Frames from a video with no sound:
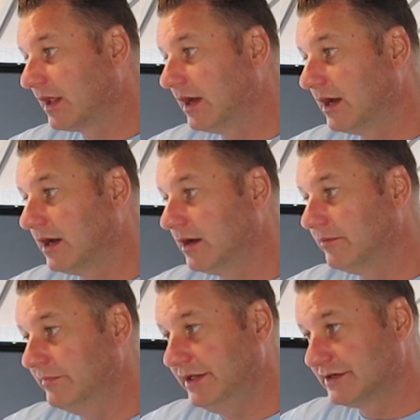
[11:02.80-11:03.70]

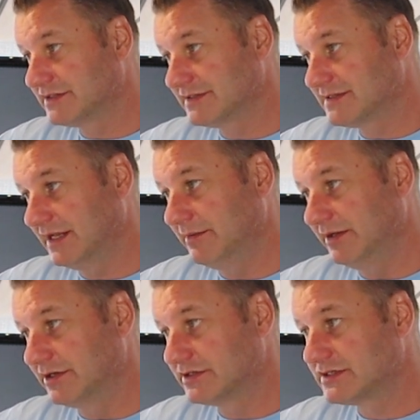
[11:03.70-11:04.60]
meters and
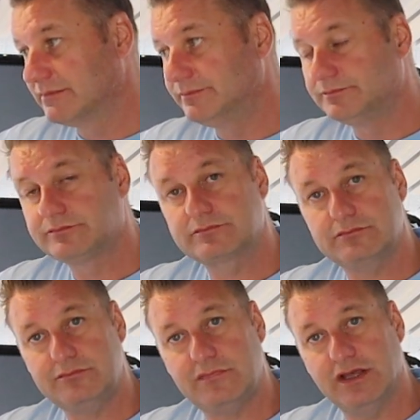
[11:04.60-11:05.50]
centimeters.
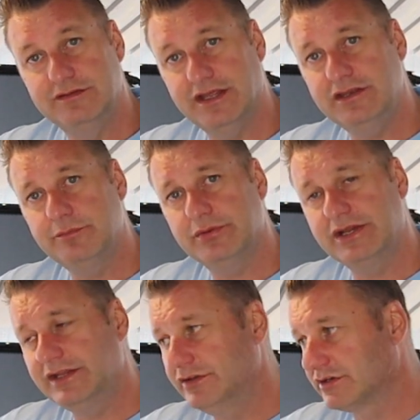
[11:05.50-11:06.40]
Then you put
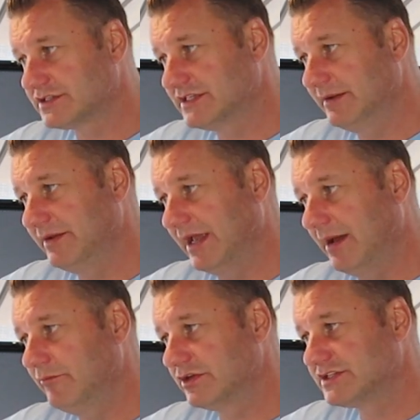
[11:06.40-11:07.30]
in your
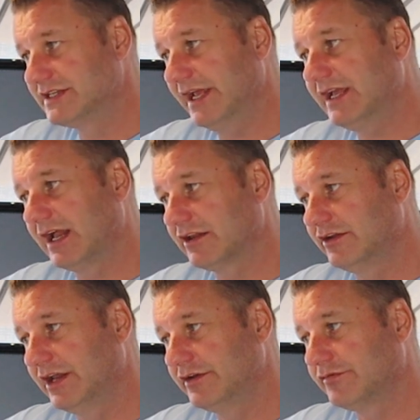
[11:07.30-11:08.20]
CBM, which they
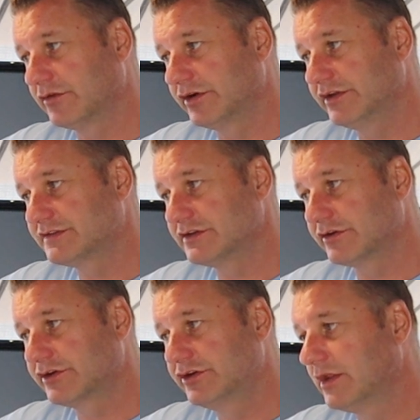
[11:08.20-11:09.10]
calculate for you. It's
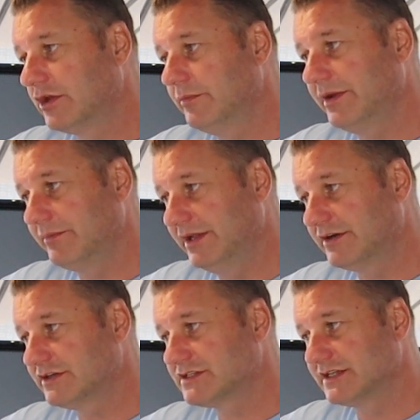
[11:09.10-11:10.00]
your cubic
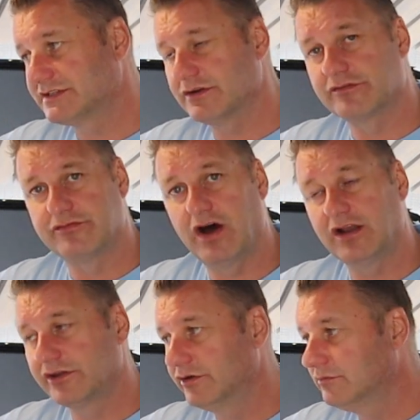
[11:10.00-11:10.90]
meters, it's your
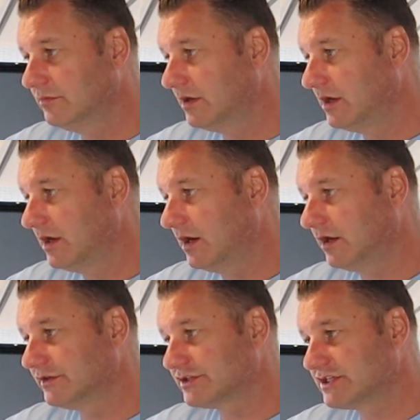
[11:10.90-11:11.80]
volume
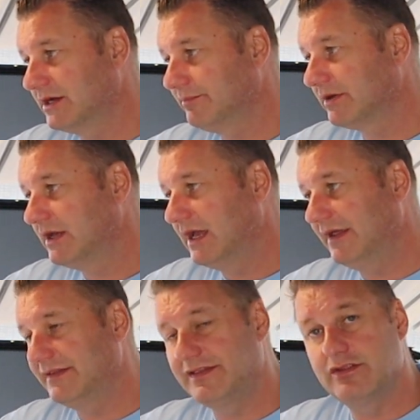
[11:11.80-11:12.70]
on the ship,
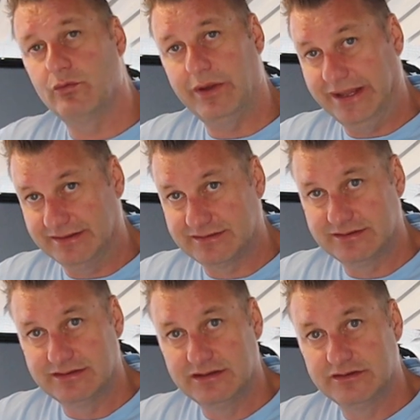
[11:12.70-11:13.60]
and then the
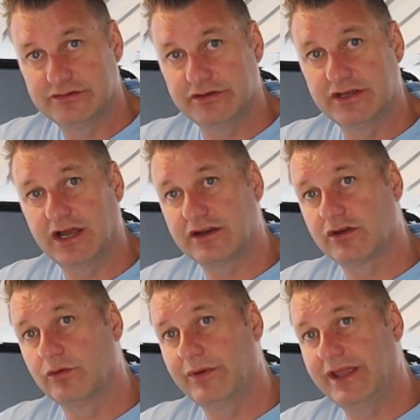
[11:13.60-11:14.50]
weight. So you got to
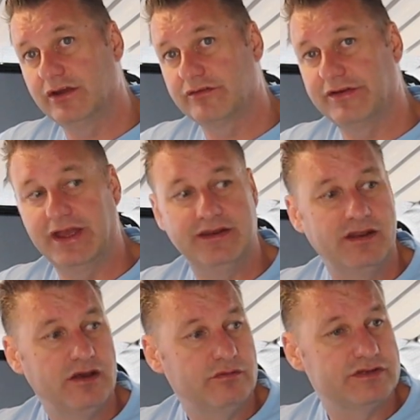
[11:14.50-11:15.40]
go weigh your van.
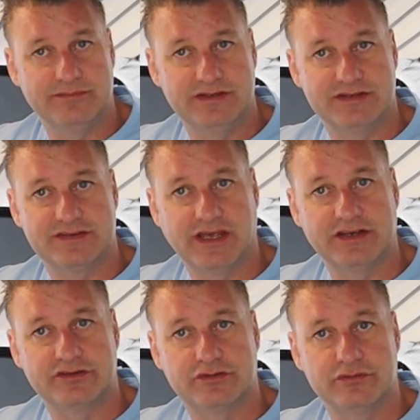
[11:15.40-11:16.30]
When we
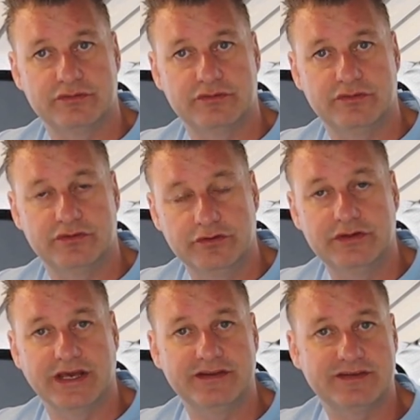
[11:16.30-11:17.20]
decided to do
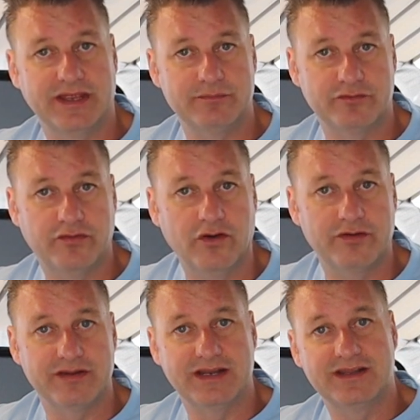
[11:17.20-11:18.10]
this and move
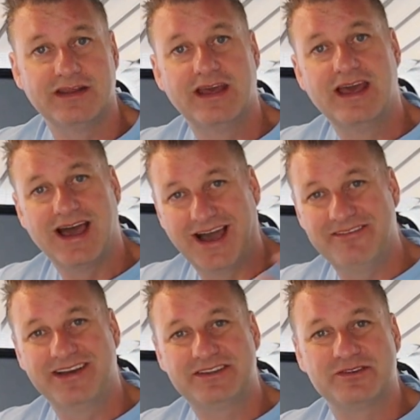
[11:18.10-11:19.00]
forward with it, I
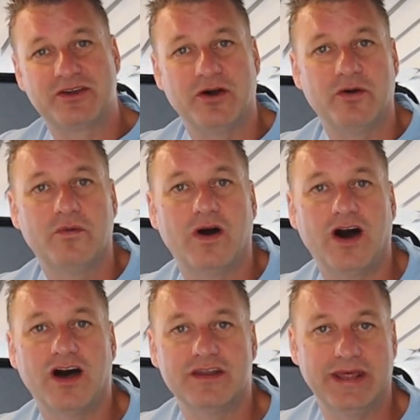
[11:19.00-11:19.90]
went to go
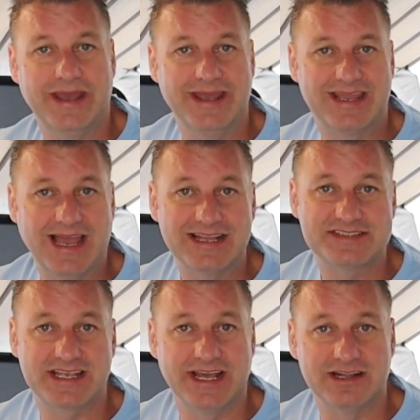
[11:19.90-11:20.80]
on a CAT
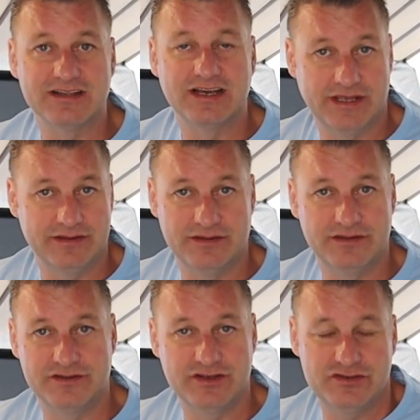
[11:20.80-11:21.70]
scale,
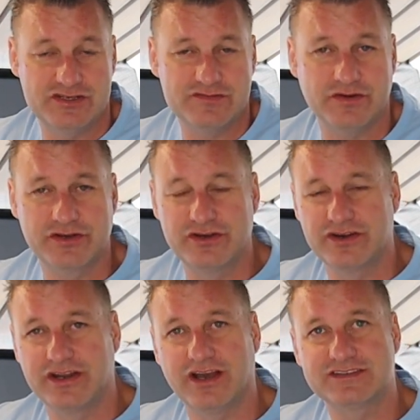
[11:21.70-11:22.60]
and just for
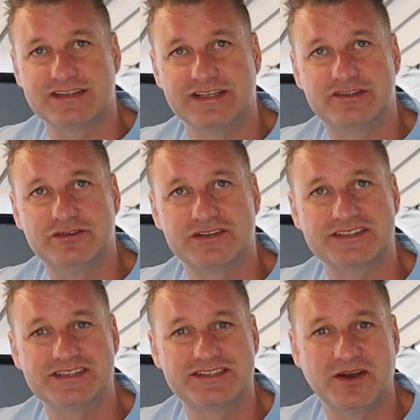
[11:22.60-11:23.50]
curiosity too,
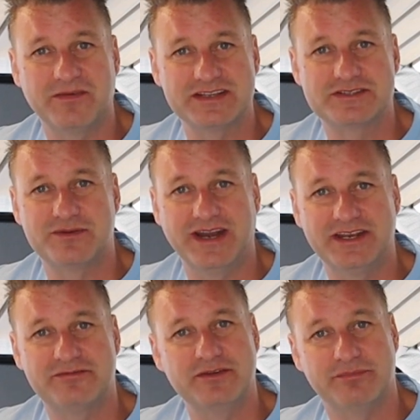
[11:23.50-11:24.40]
because it's always great
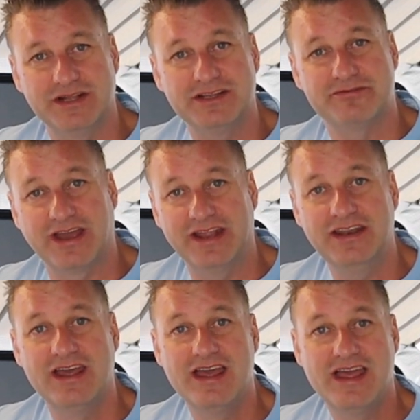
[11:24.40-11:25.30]
if you build a van
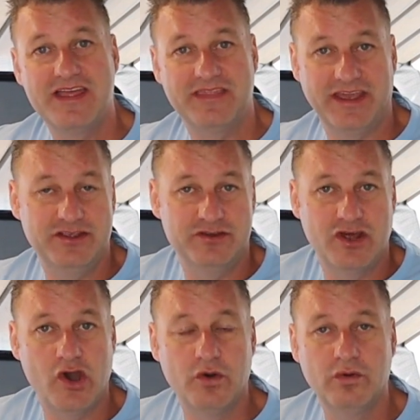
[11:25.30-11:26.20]
that you
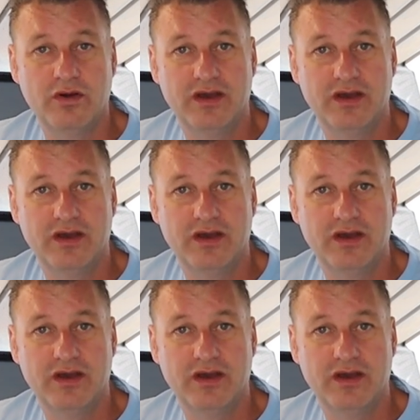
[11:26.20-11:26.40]
know